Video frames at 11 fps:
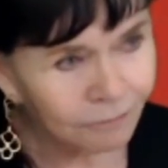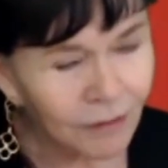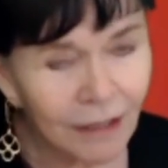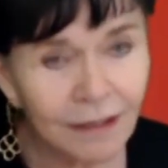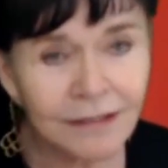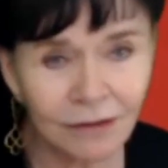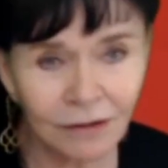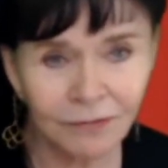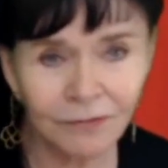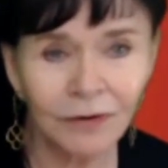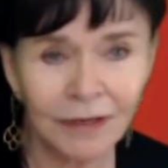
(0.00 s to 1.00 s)
And it's all
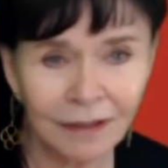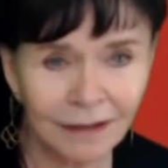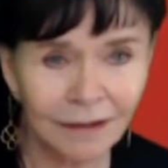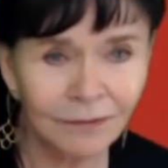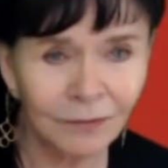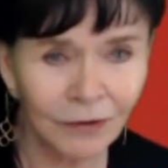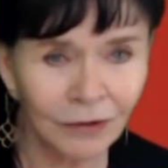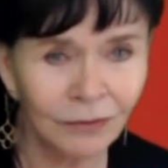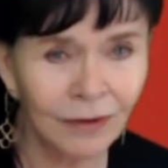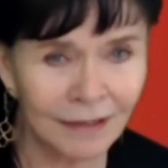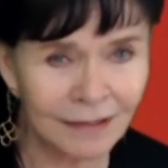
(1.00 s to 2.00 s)
free. Yeah, for you
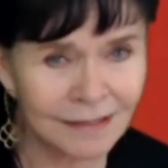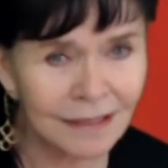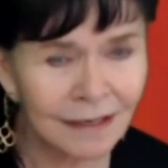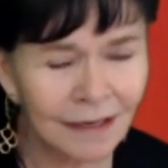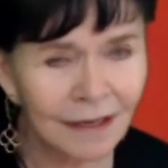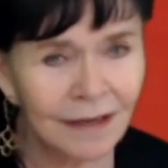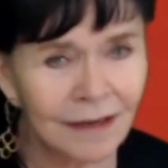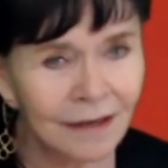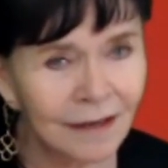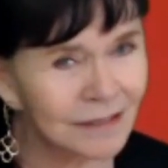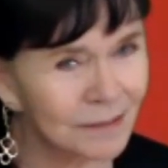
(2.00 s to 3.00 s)
guys,
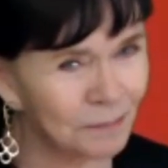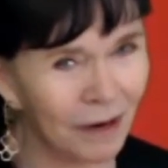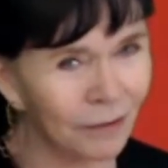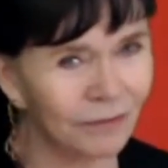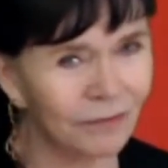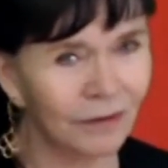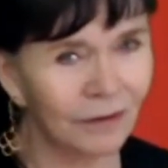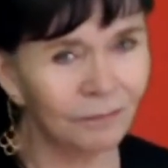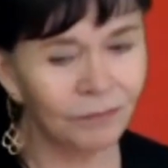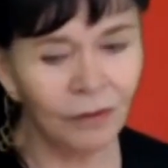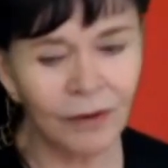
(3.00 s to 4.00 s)
it's powerful.
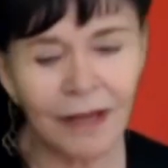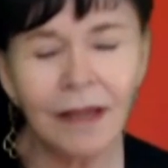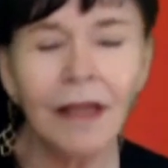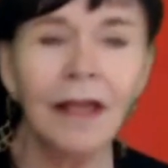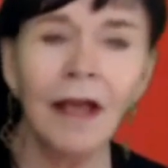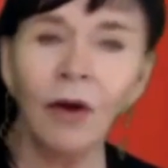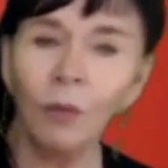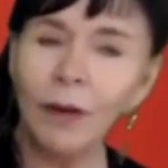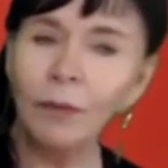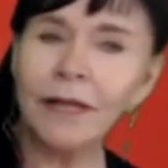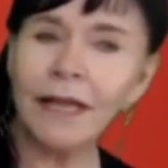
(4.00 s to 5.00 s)
Okay, we
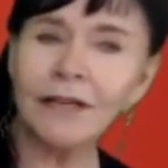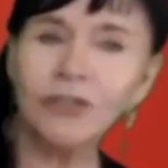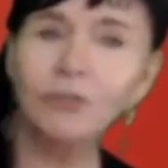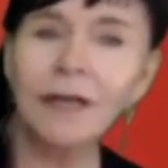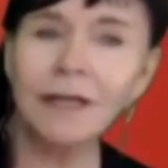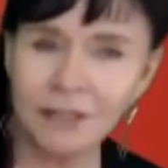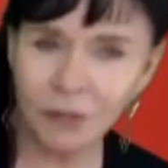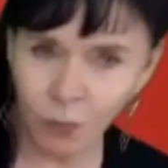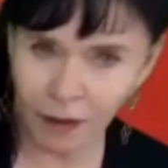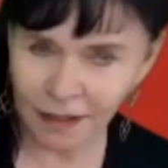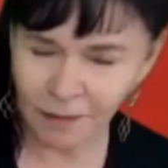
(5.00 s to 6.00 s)
will catch you next
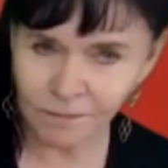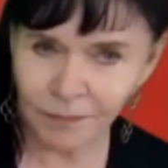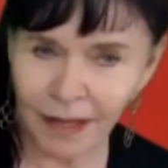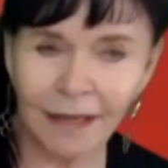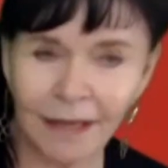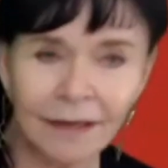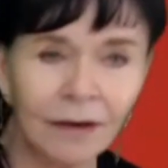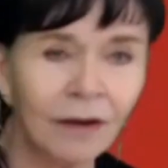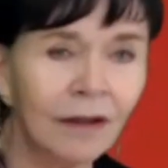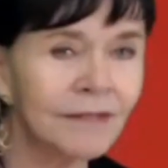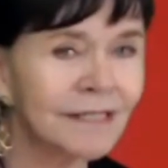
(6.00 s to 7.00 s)
week and
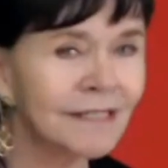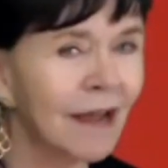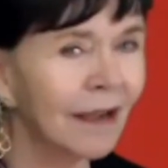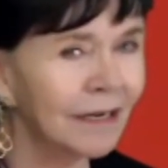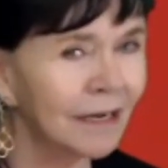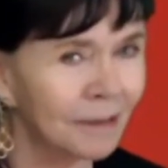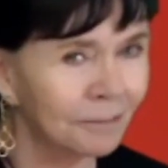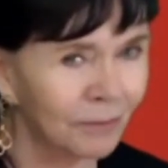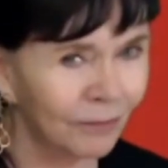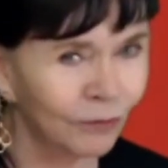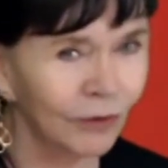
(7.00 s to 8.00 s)
sign up
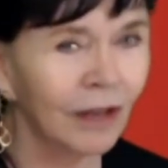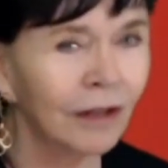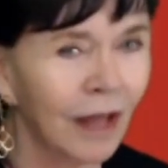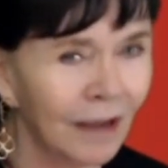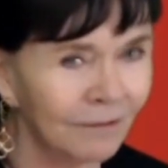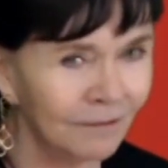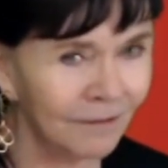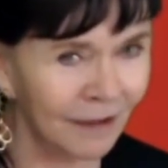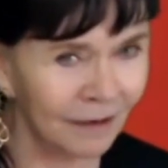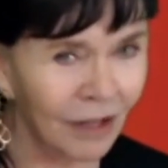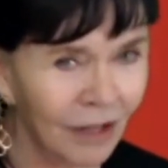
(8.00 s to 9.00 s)
for the live
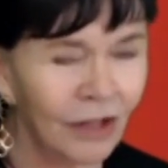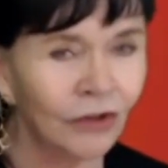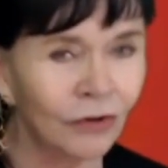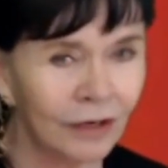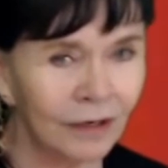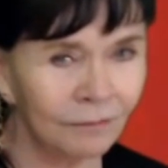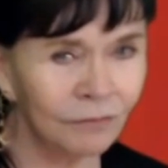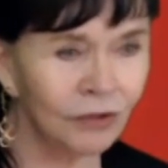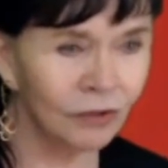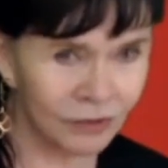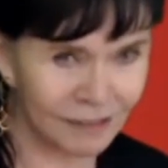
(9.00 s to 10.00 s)
event. You're gonna
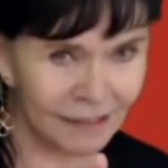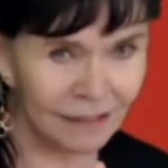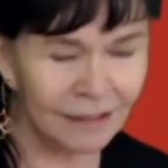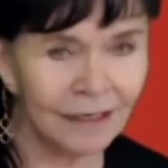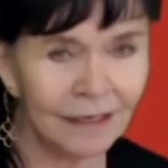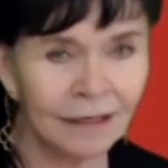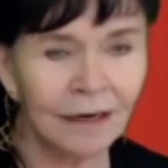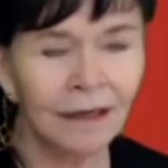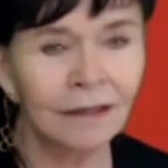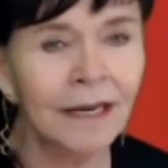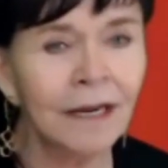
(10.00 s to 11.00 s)
you'll see the uh,
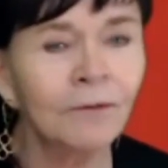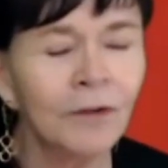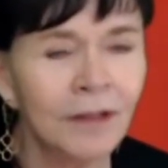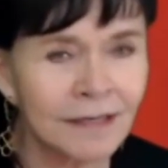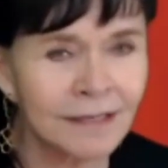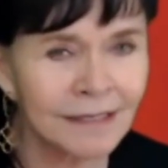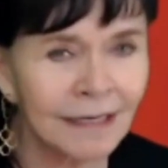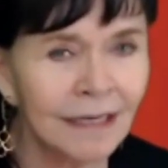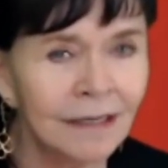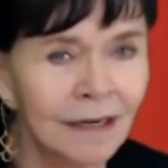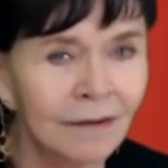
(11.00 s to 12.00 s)
link for this
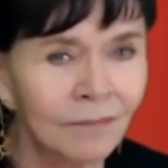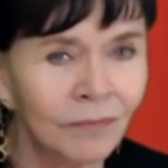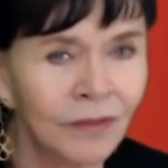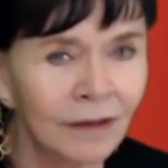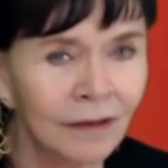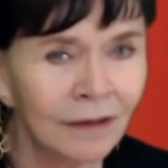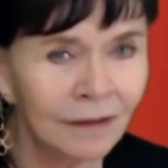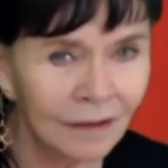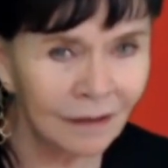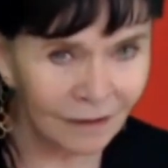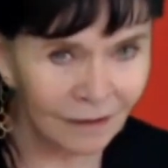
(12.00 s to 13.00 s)
in the
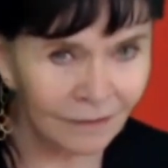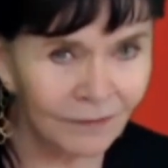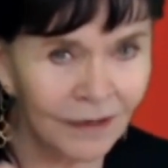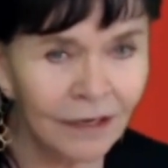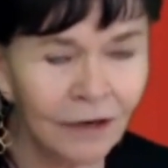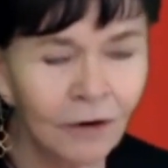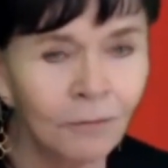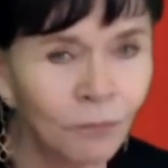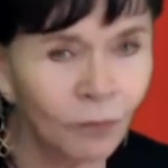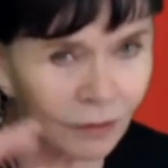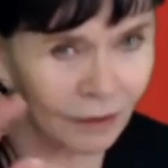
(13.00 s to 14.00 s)
video
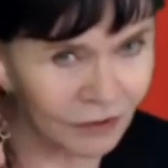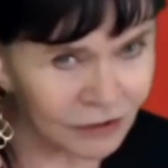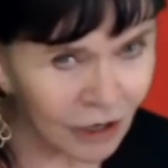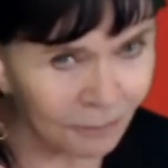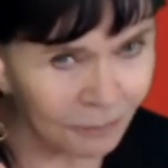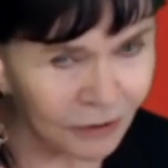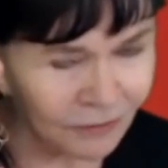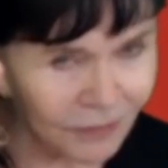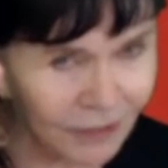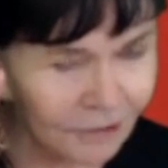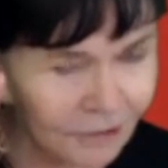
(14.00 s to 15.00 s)
at the top of the
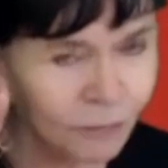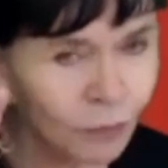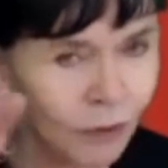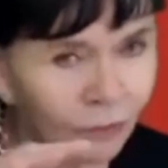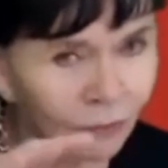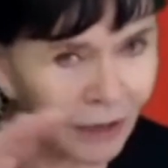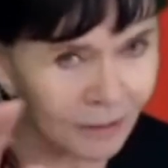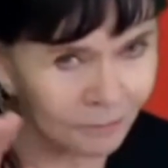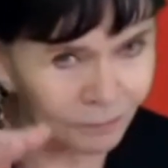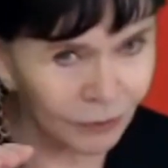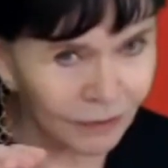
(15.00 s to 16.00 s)
video where Ray
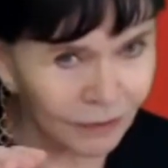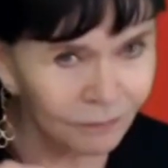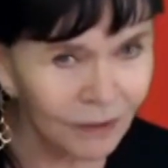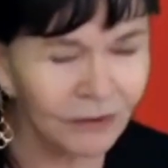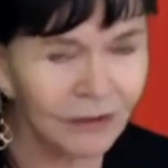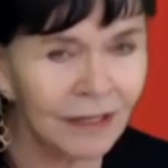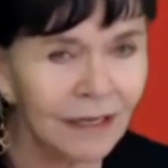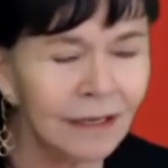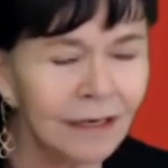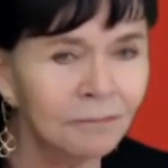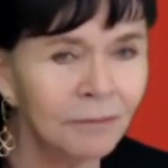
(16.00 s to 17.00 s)
put everything
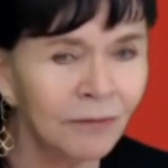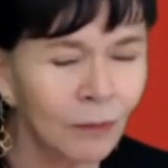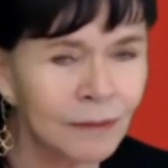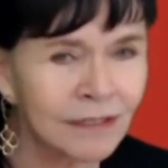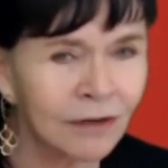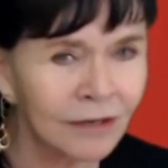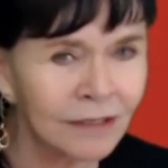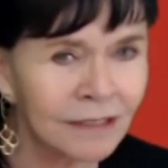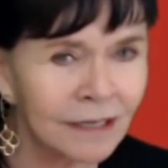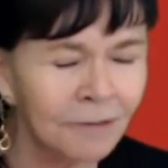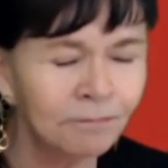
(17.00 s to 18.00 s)
in before we started
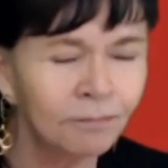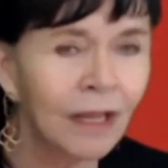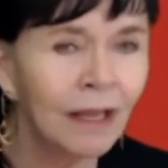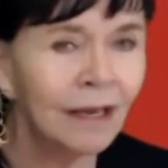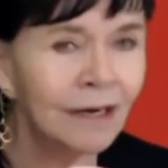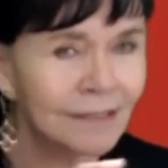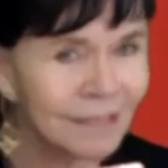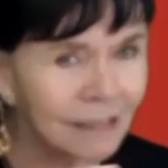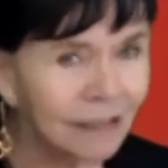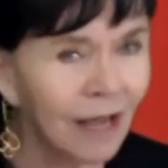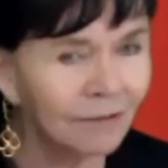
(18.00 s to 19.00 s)
tonight. And it says
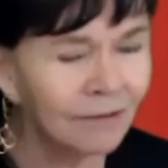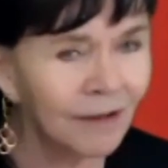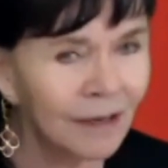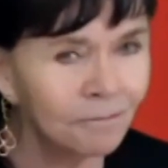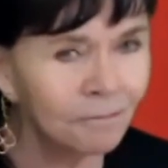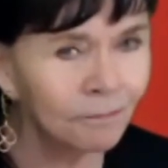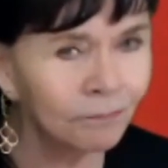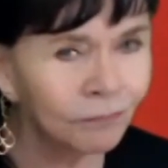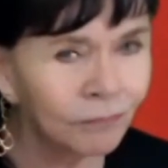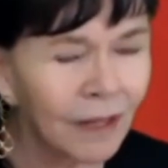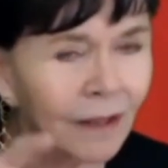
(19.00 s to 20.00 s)
live event,
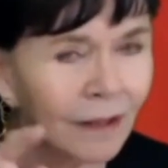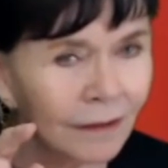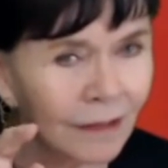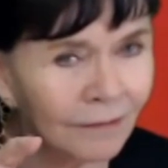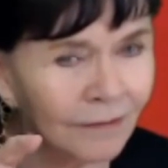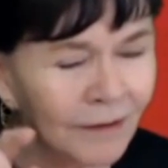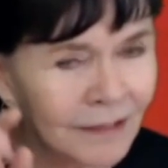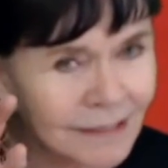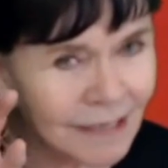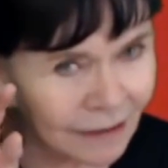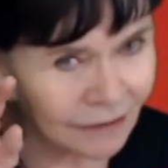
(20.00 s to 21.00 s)
live
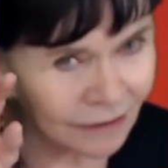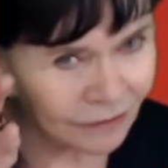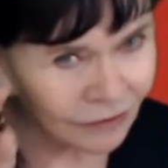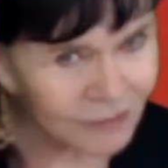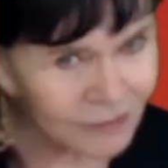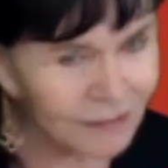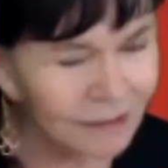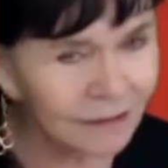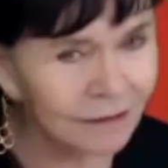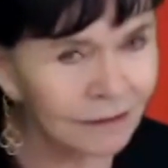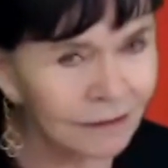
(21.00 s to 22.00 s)
events, and you'll see
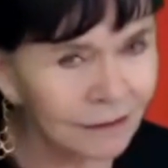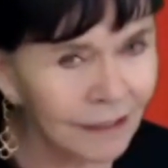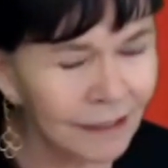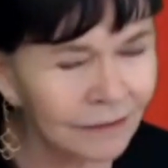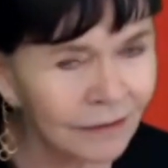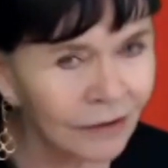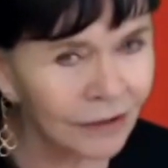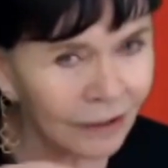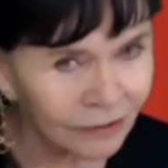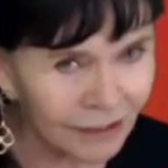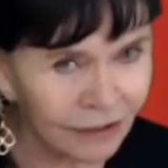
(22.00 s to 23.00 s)
the link there.
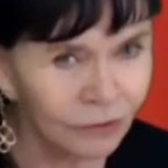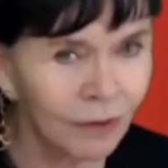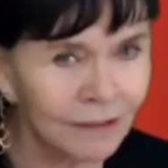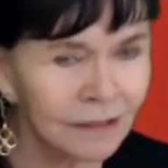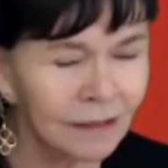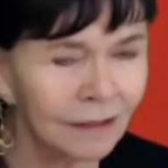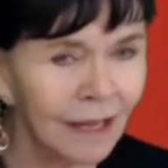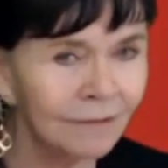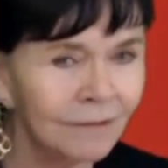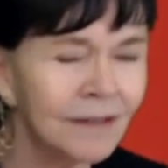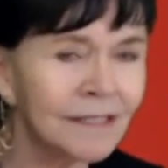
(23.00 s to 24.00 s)
It'll take you right to the live
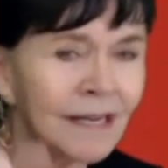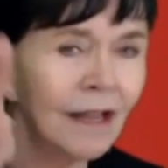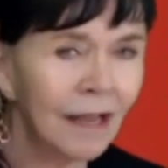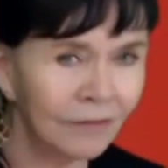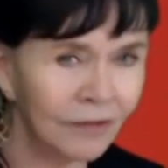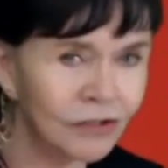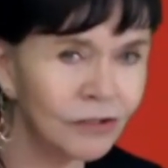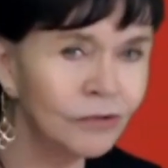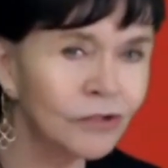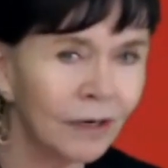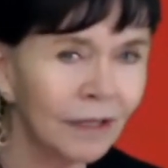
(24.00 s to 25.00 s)
events and the two
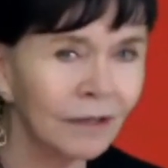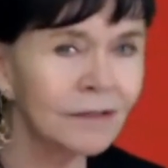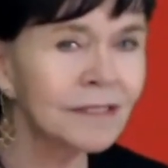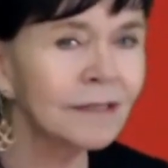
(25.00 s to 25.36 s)
trailers.